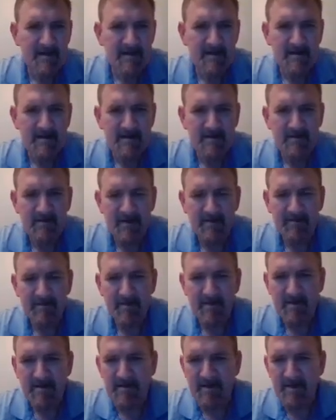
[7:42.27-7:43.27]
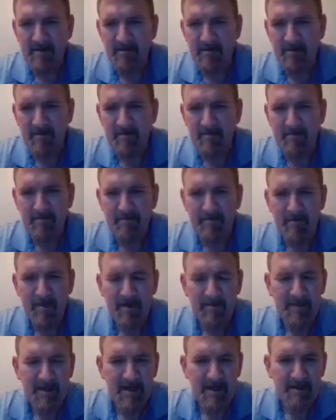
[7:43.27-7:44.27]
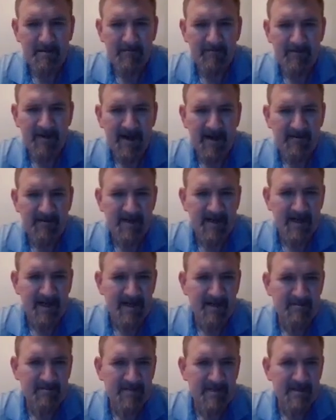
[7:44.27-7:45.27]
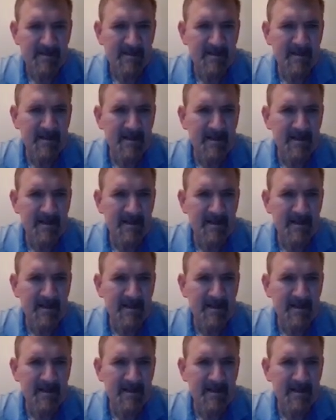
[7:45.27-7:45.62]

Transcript: Two limpers, so I'm going to bump it up 5 times.